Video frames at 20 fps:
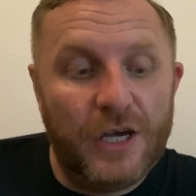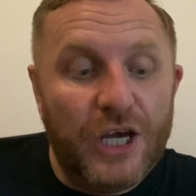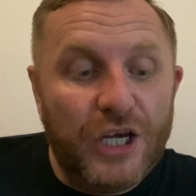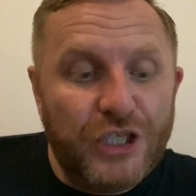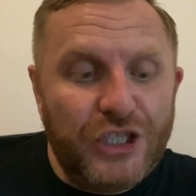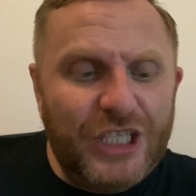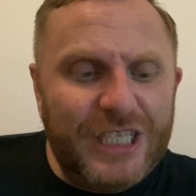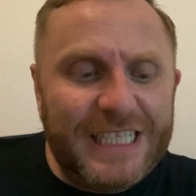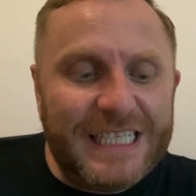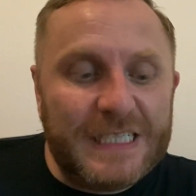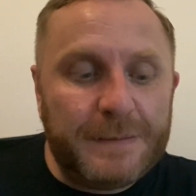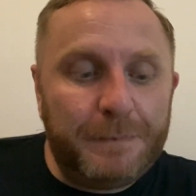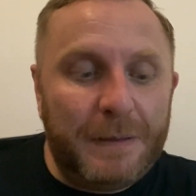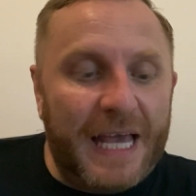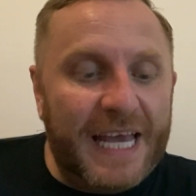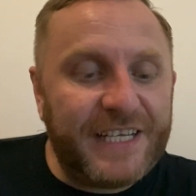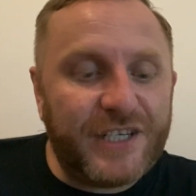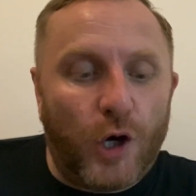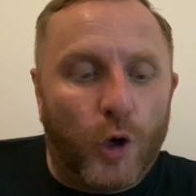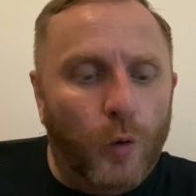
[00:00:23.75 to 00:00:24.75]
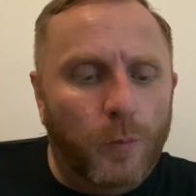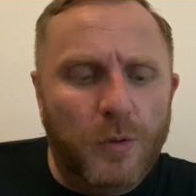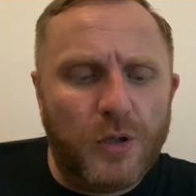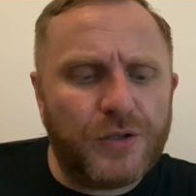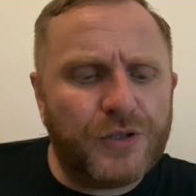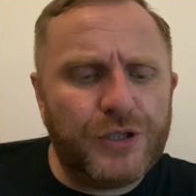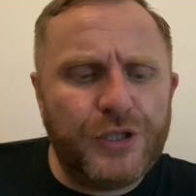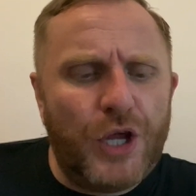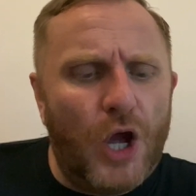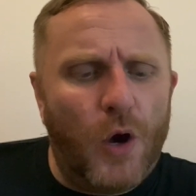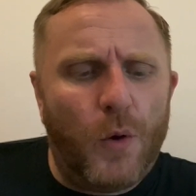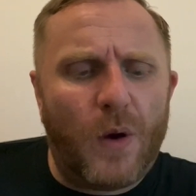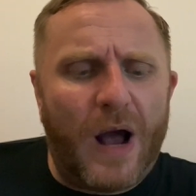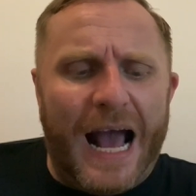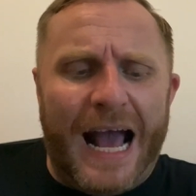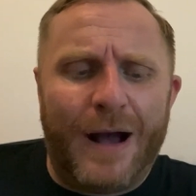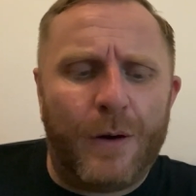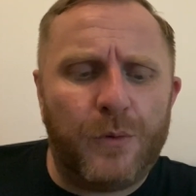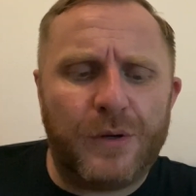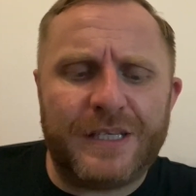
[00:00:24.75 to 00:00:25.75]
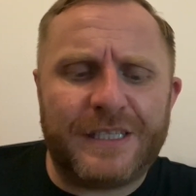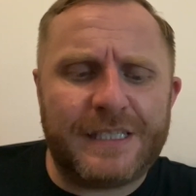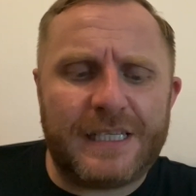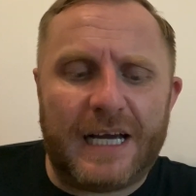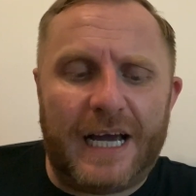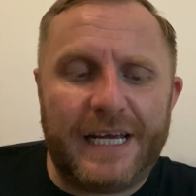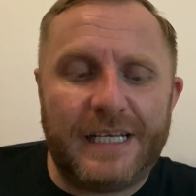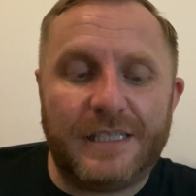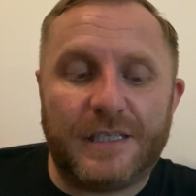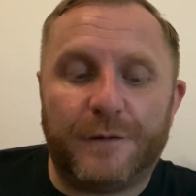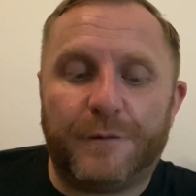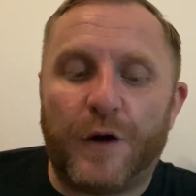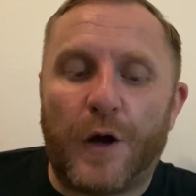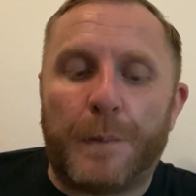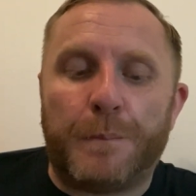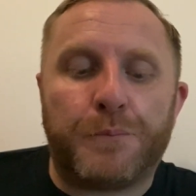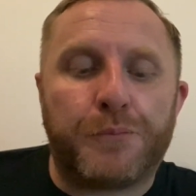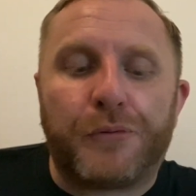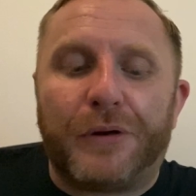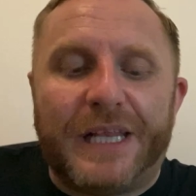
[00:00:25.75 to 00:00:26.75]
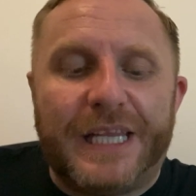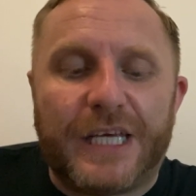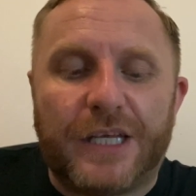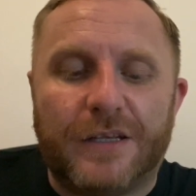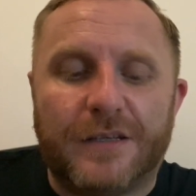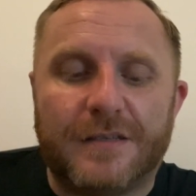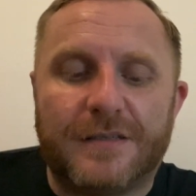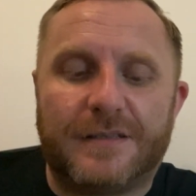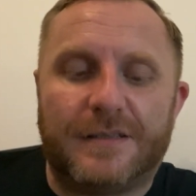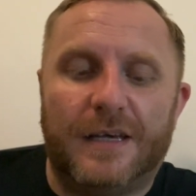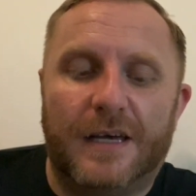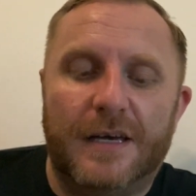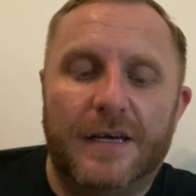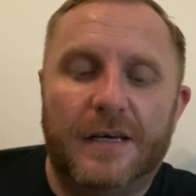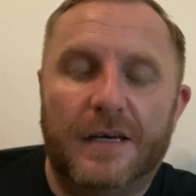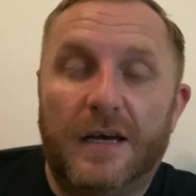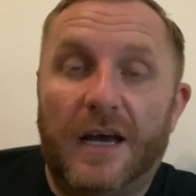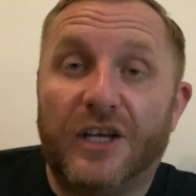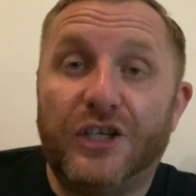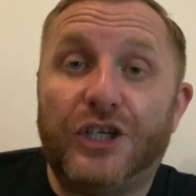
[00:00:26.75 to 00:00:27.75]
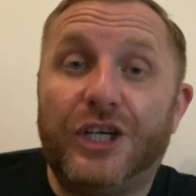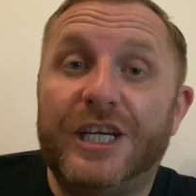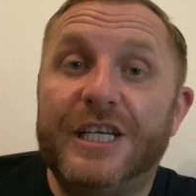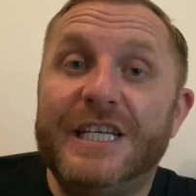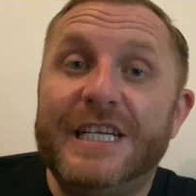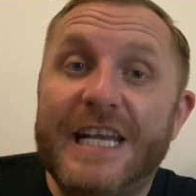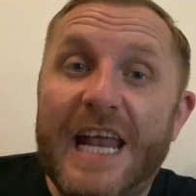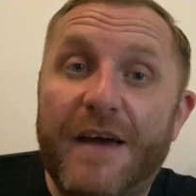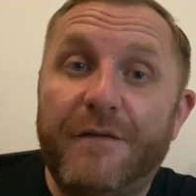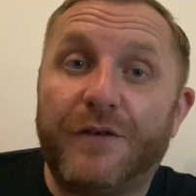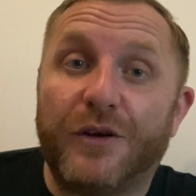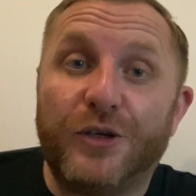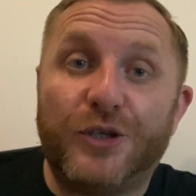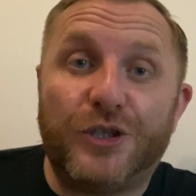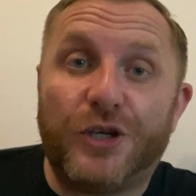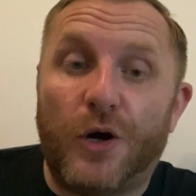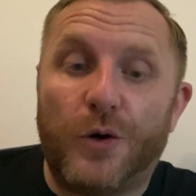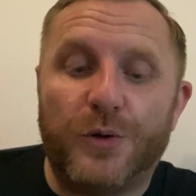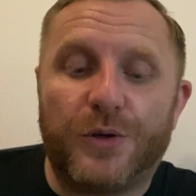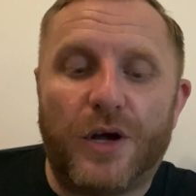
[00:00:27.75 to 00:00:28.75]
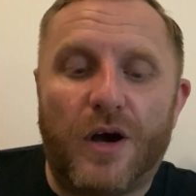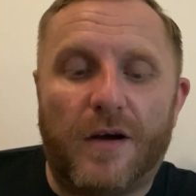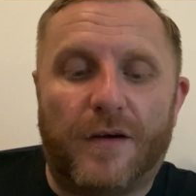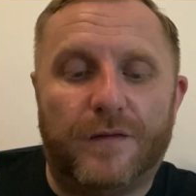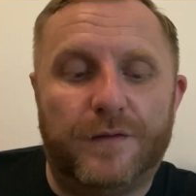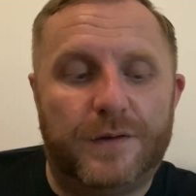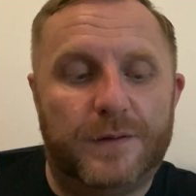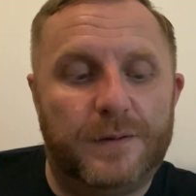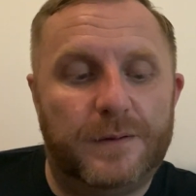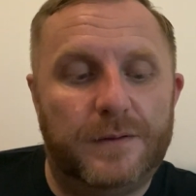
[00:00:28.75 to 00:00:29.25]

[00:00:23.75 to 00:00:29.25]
She displayed almost no outward signs of her brilliance, and she never showed off.